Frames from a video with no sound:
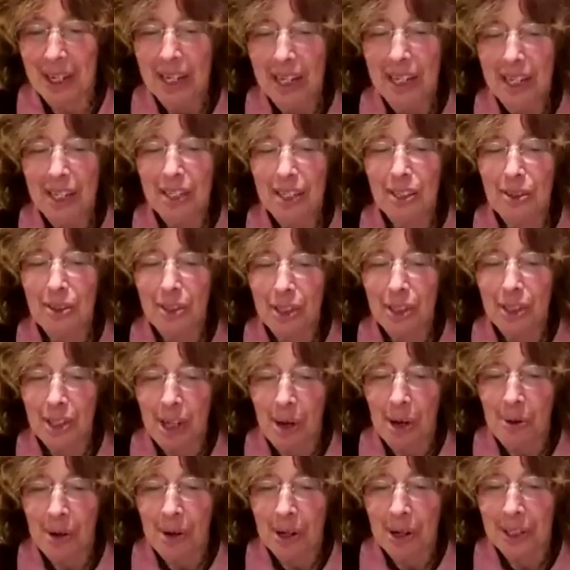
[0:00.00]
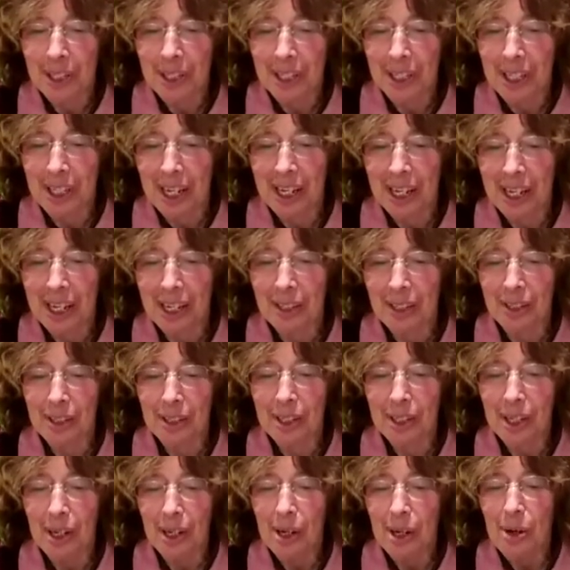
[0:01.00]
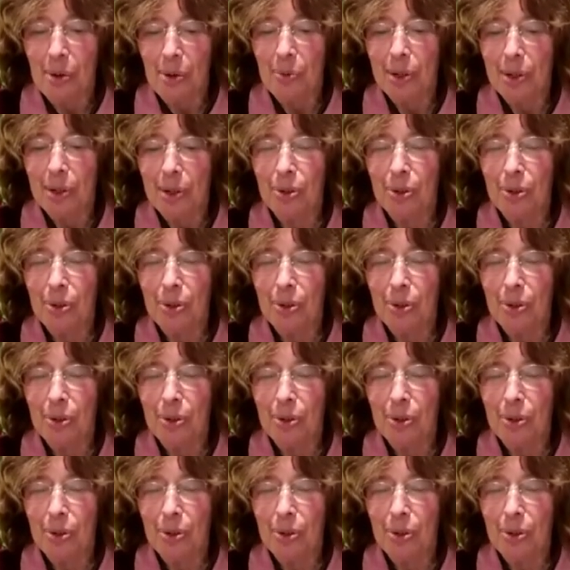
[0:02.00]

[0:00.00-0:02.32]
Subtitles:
So the Zohar says, when